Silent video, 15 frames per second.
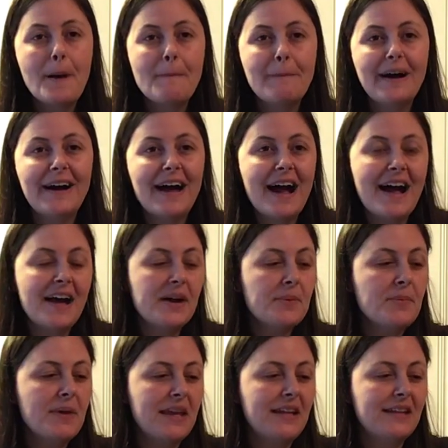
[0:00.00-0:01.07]
but I
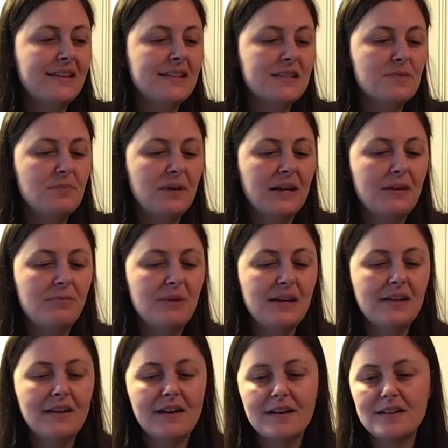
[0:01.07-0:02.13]
made it this big
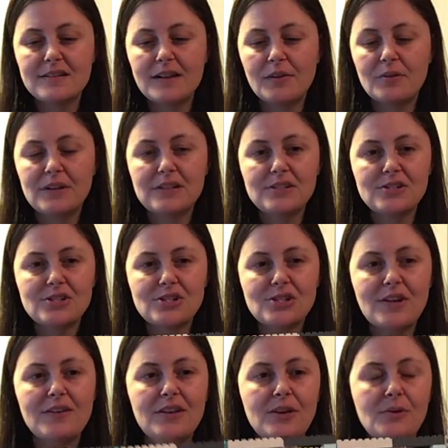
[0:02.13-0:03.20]
because I wanted to show
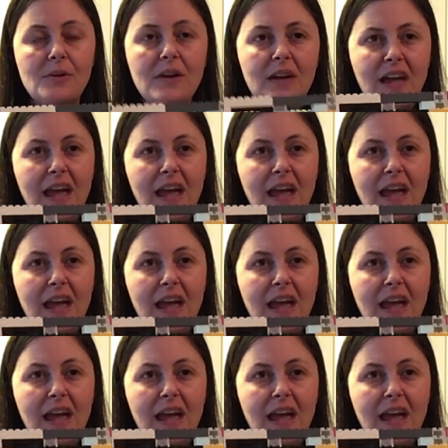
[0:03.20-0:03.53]
you